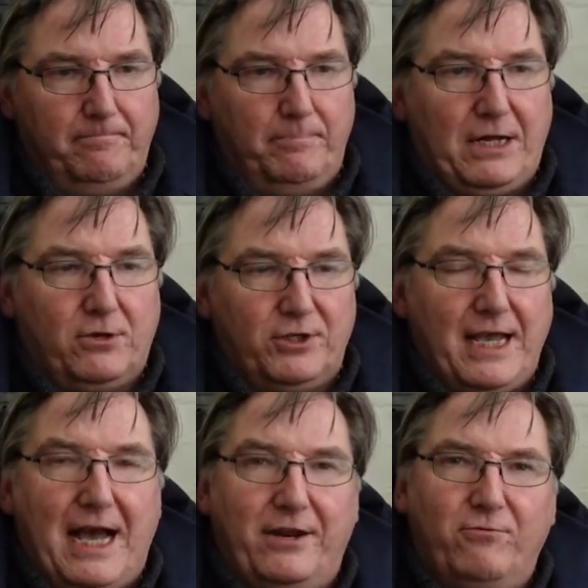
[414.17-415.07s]
Because
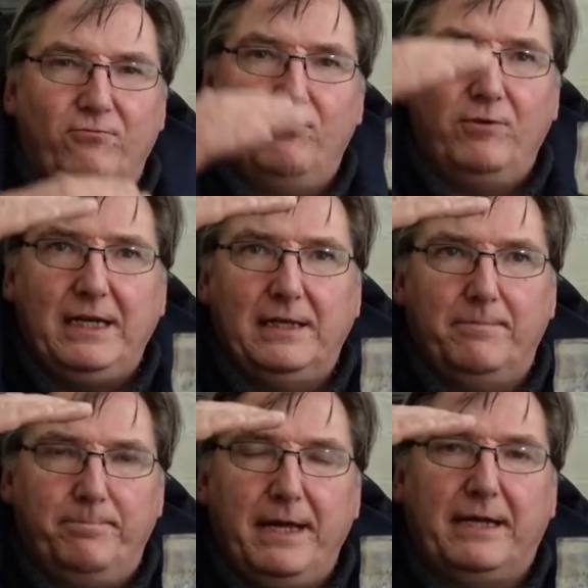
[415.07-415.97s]
it had a really
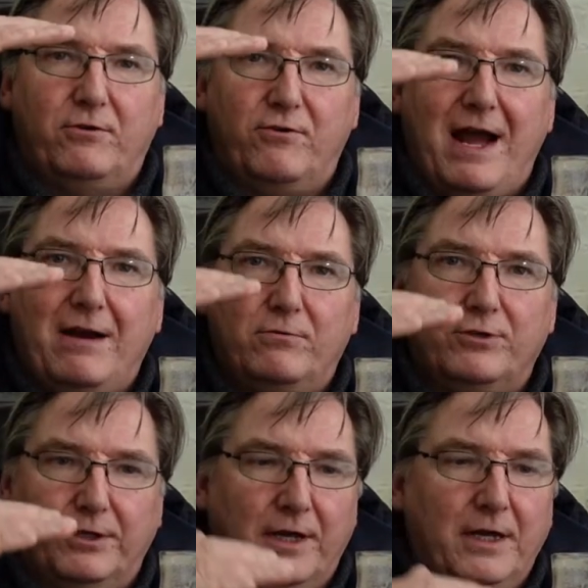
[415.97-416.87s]
big
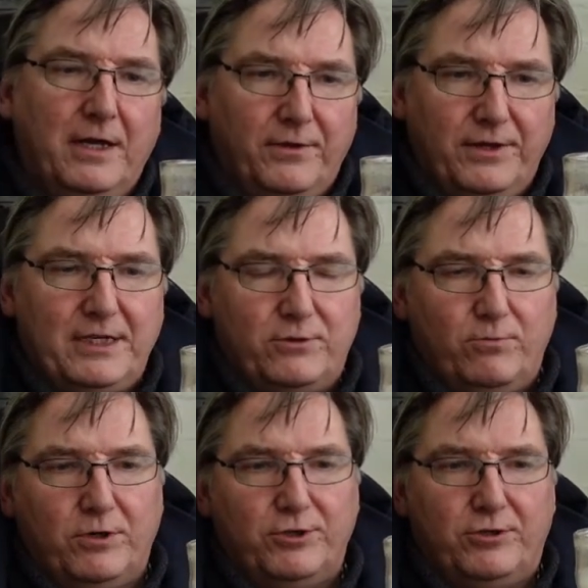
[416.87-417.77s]
krausen. This
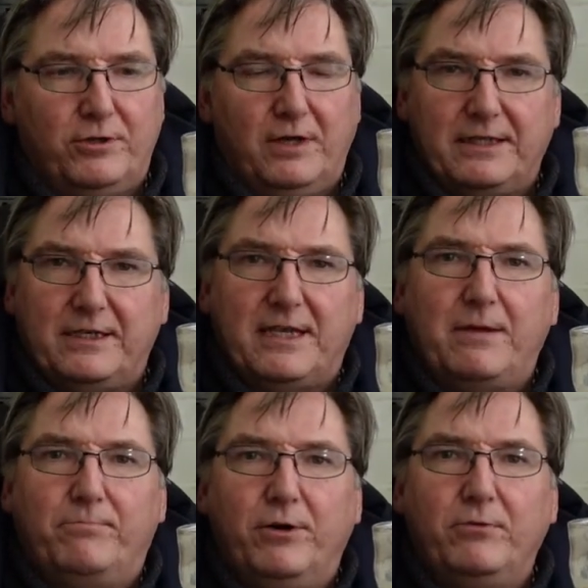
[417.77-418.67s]
was, as I
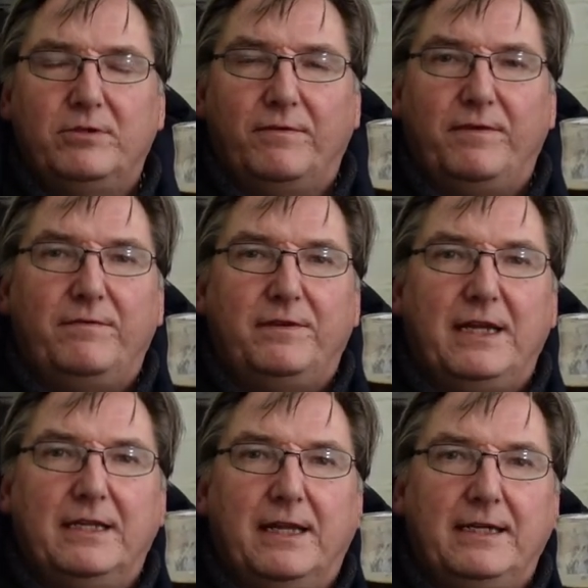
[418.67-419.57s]
said, brewed to
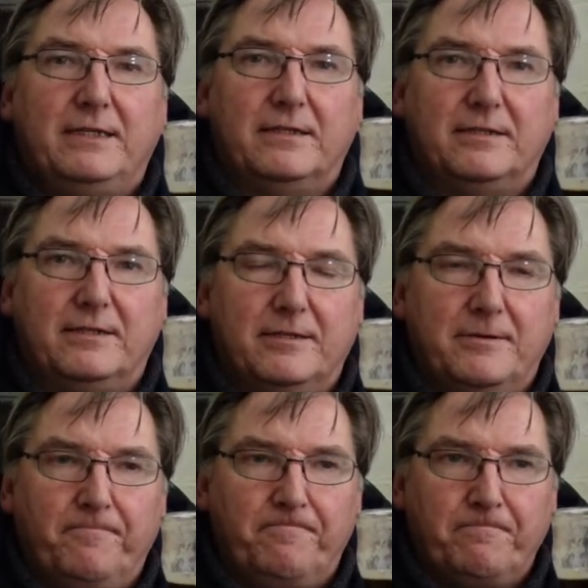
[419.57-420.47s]
15 litres.
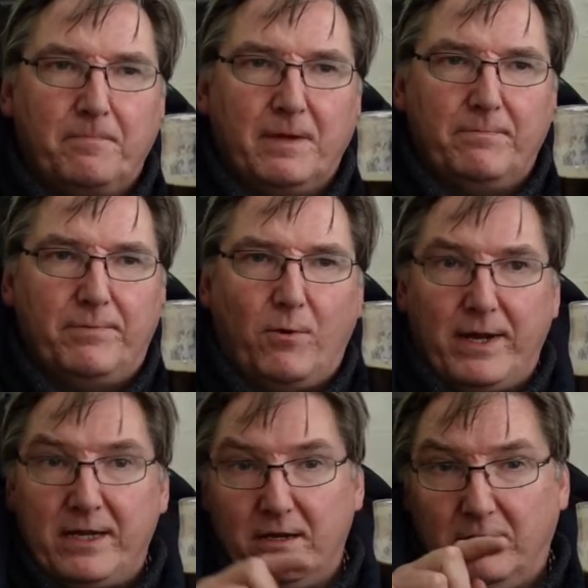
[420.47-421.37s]
But
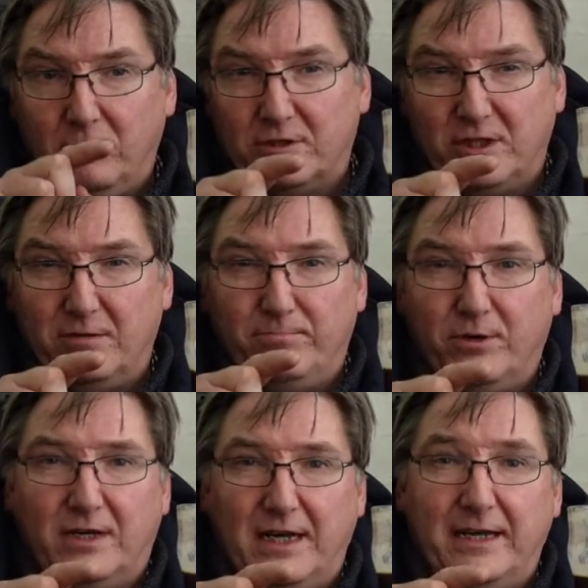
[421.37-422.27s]
when looked at the
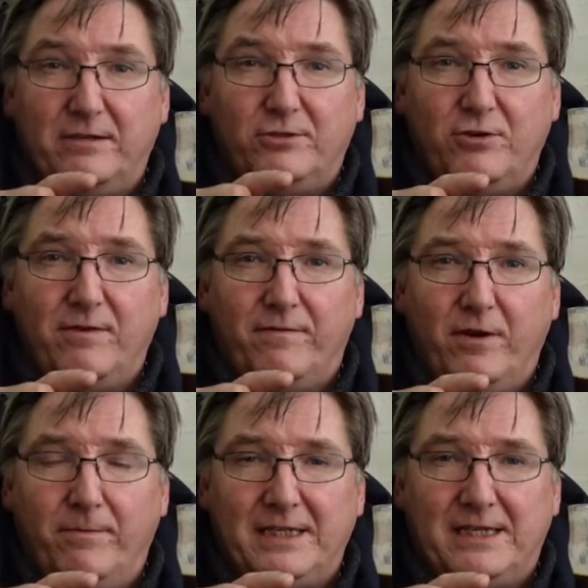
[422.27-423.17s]
bucket during
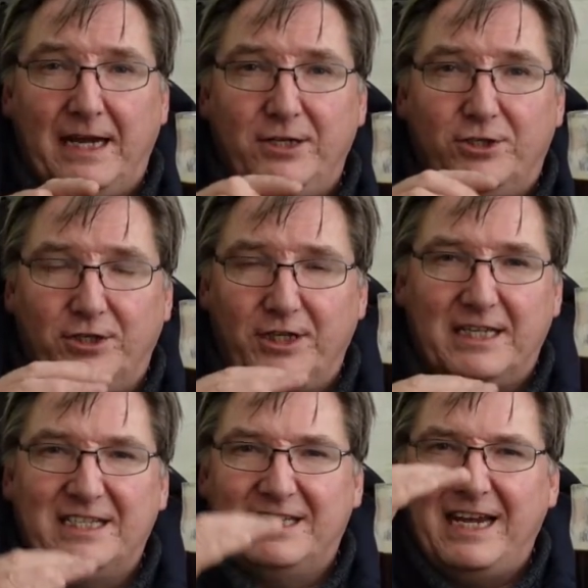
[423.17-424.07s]
fermentation, you
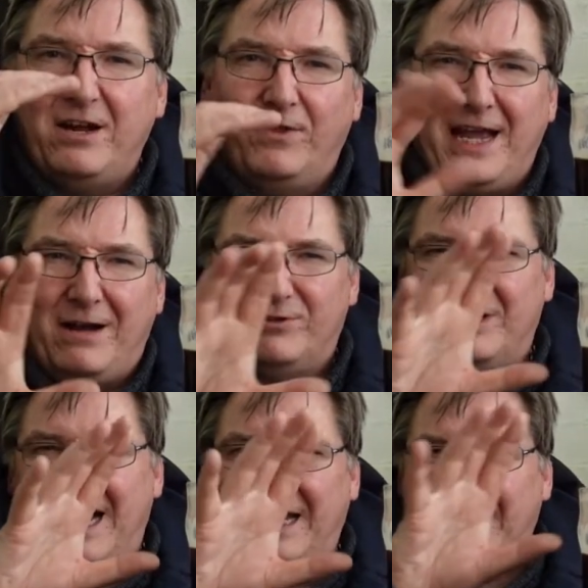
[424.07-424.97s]
can see on the
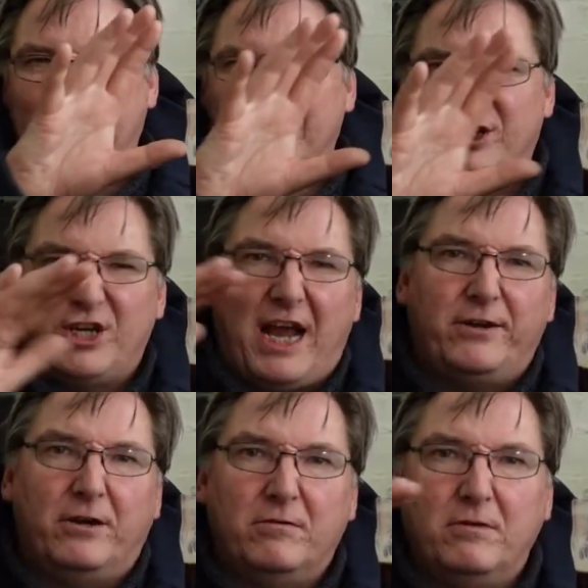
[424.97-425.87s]
outside like a
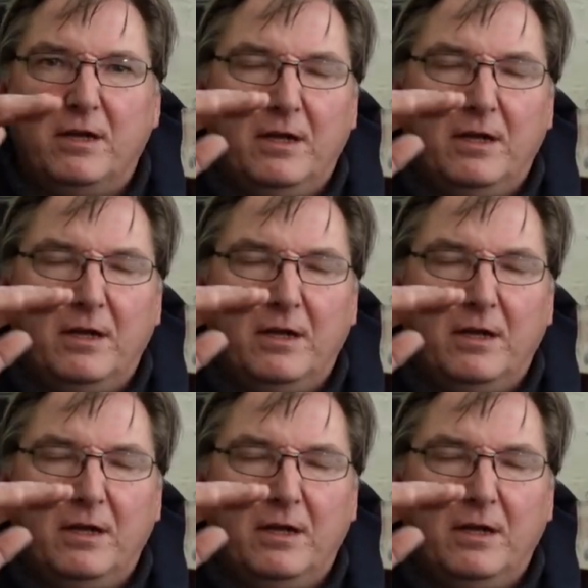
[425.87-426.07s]
shadow.